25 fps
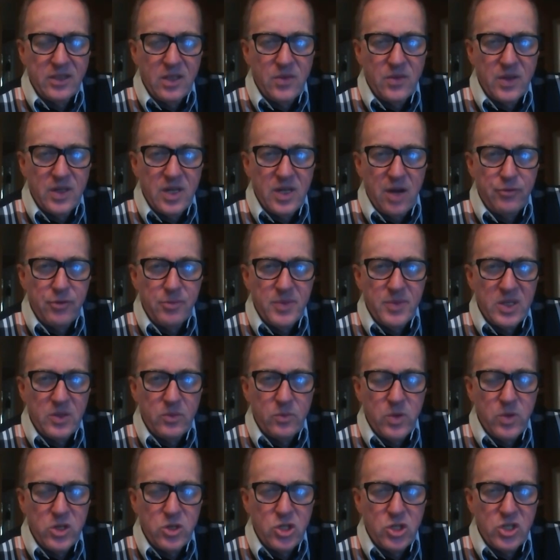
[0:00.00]
And the
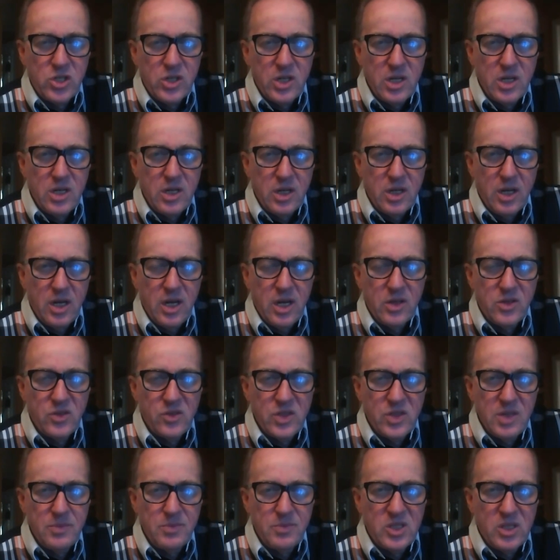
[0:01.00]
government, which
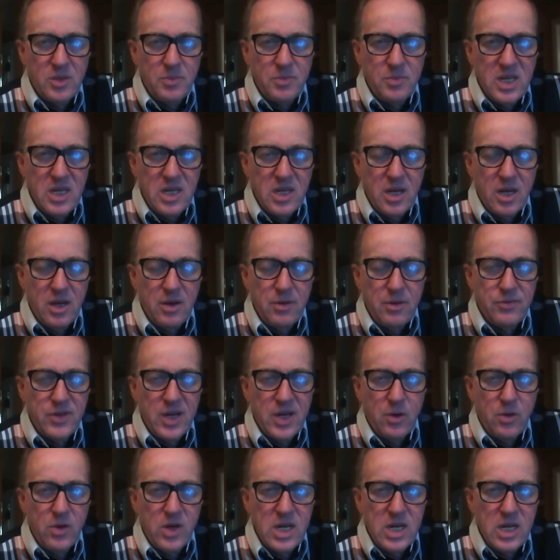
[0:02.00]
seems to be
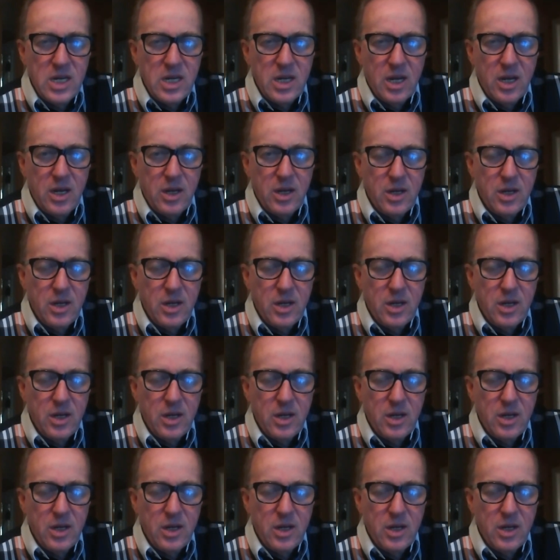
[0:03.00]
very